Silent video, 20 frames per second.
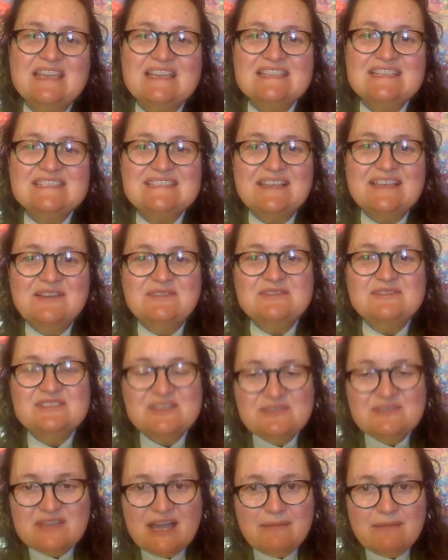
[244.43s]
So
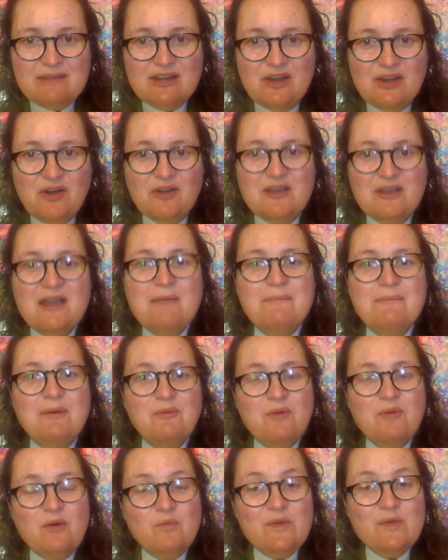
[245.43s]
do come along.
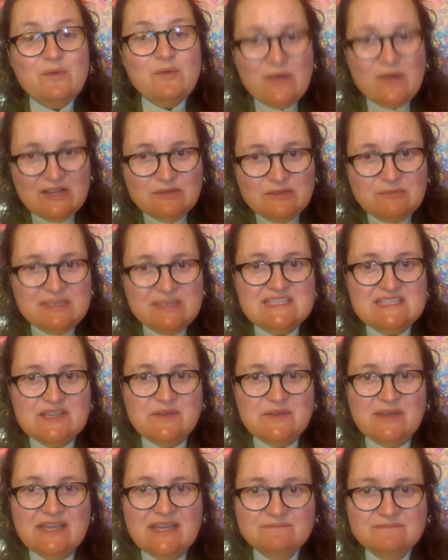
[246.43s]
But what we will be
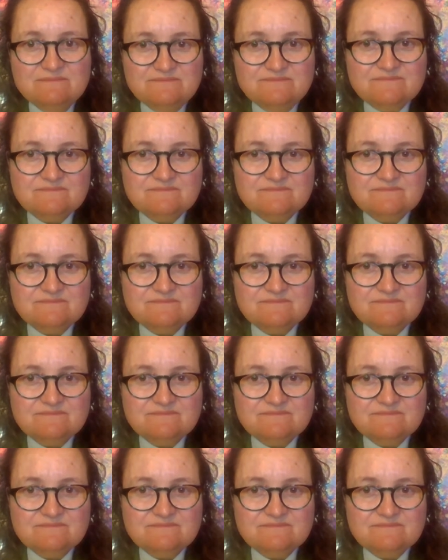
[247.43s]
doing,